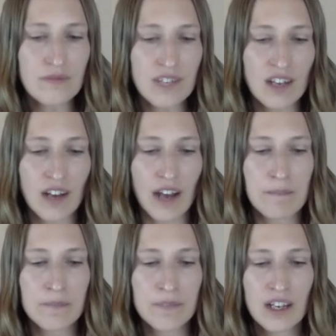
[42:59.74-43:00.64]
Okay.
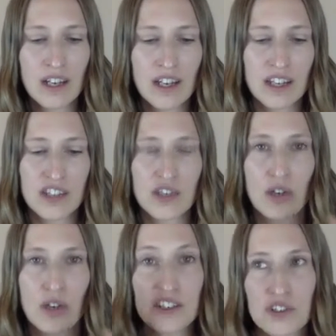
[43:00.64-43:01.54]
So
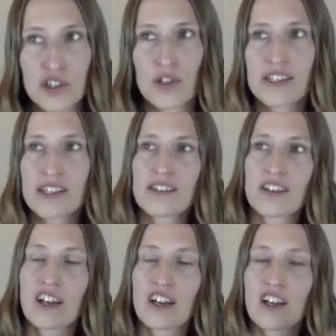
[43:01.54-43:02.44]
this is a
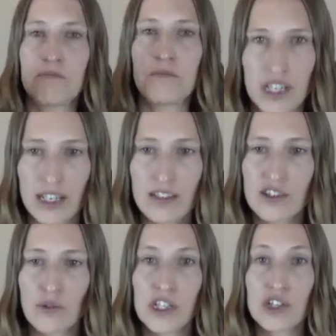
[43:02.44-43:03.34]
community. So we do